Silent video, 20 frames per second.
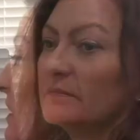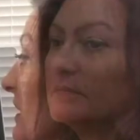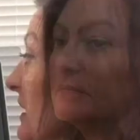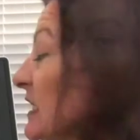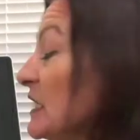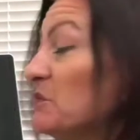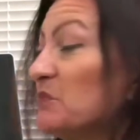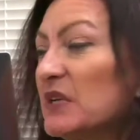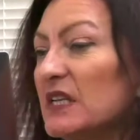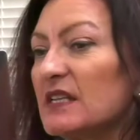
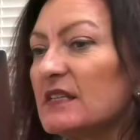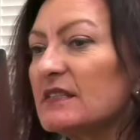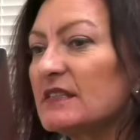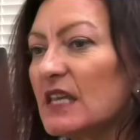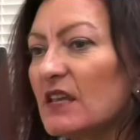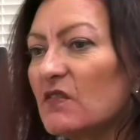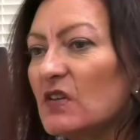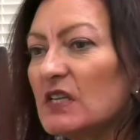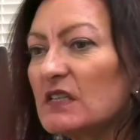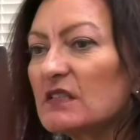CleanBid is
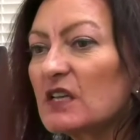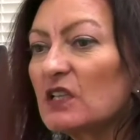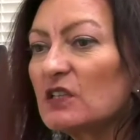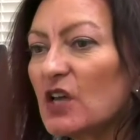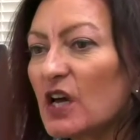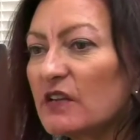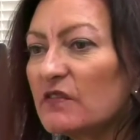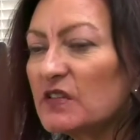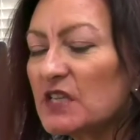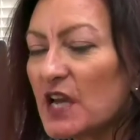saving us a
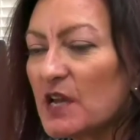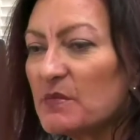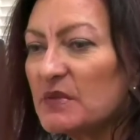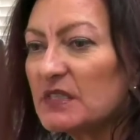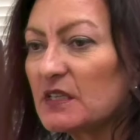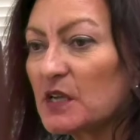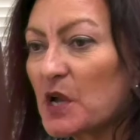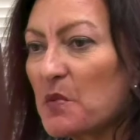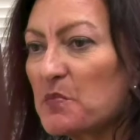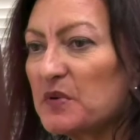lot of time
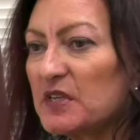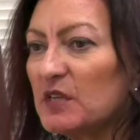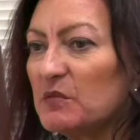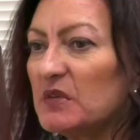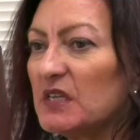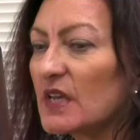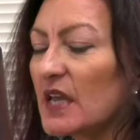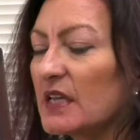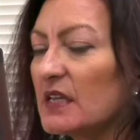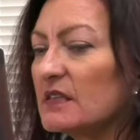as a company.
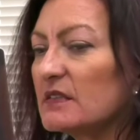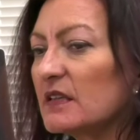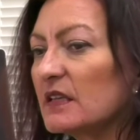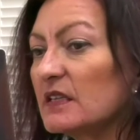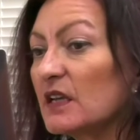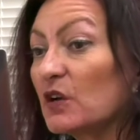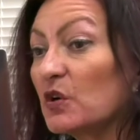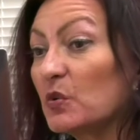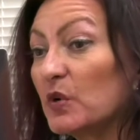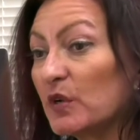I can send
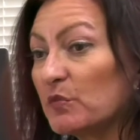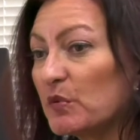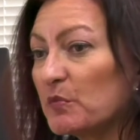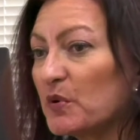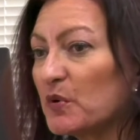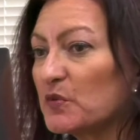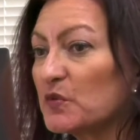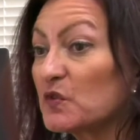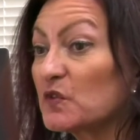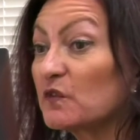out quick
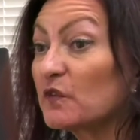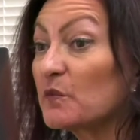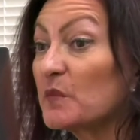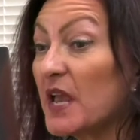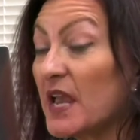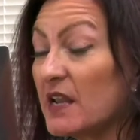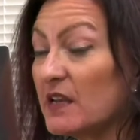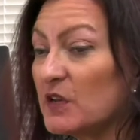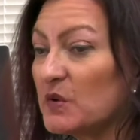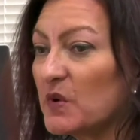proposals from
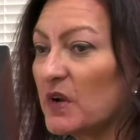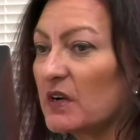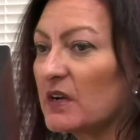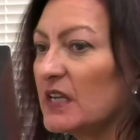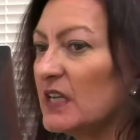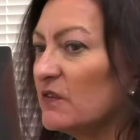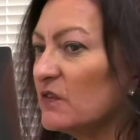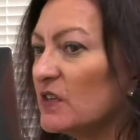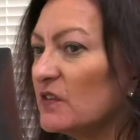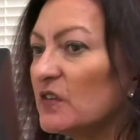anywhere.
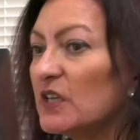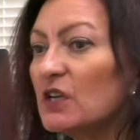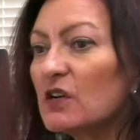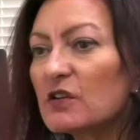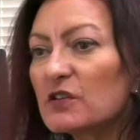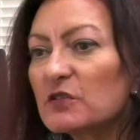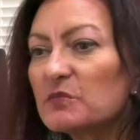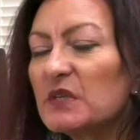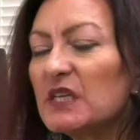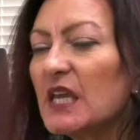Even if he
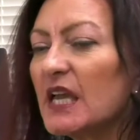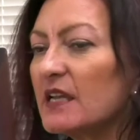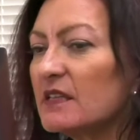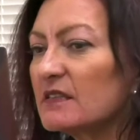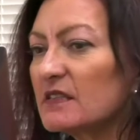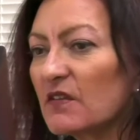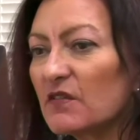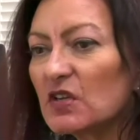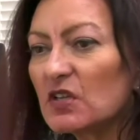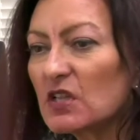calls me at
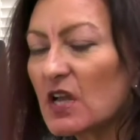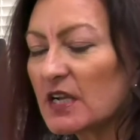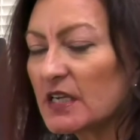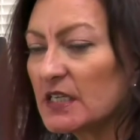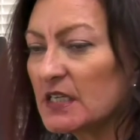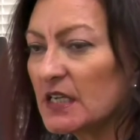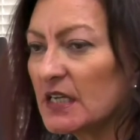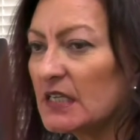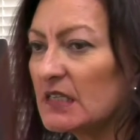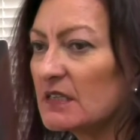7 o'clock
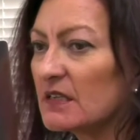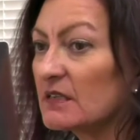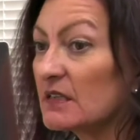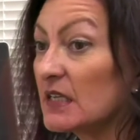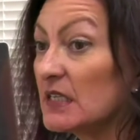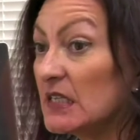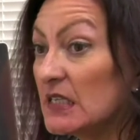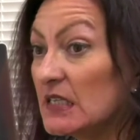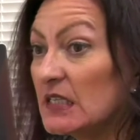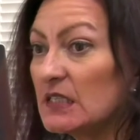at night and says I
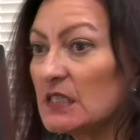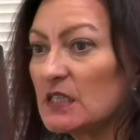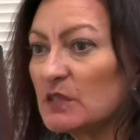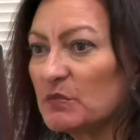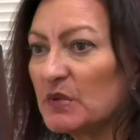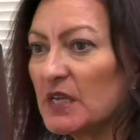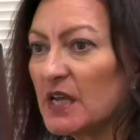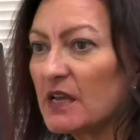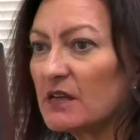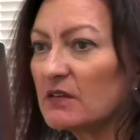need to get this
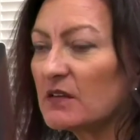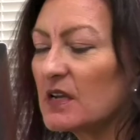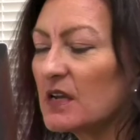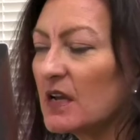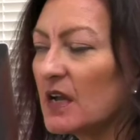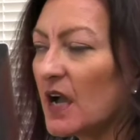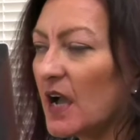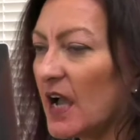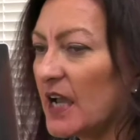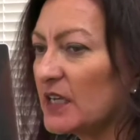bid out,
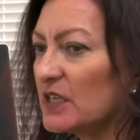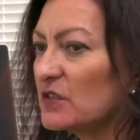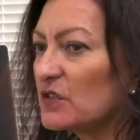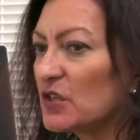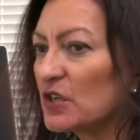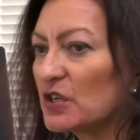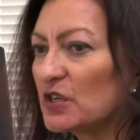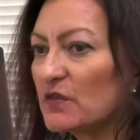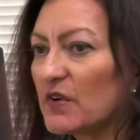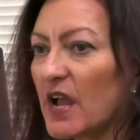I can
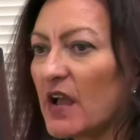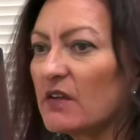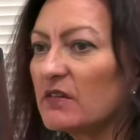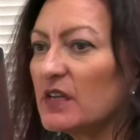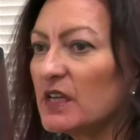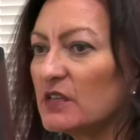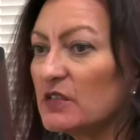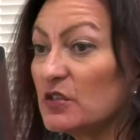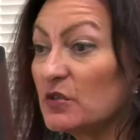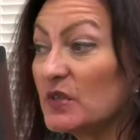turn around
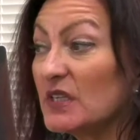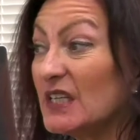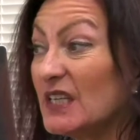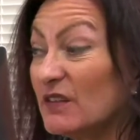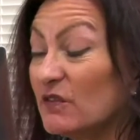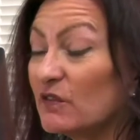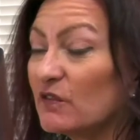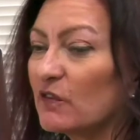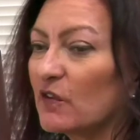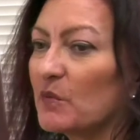and do it
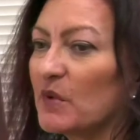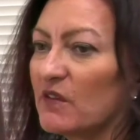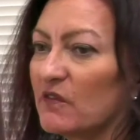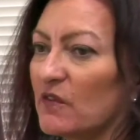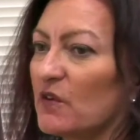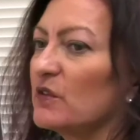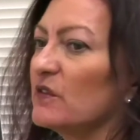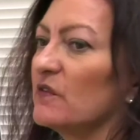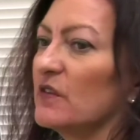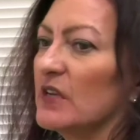even from my
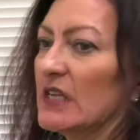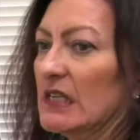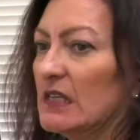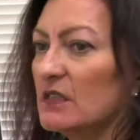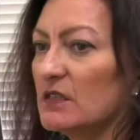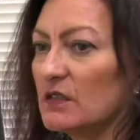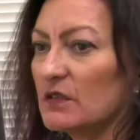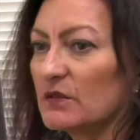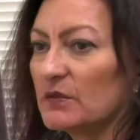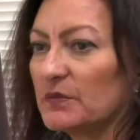phone if I need
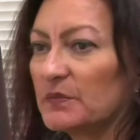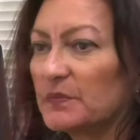to.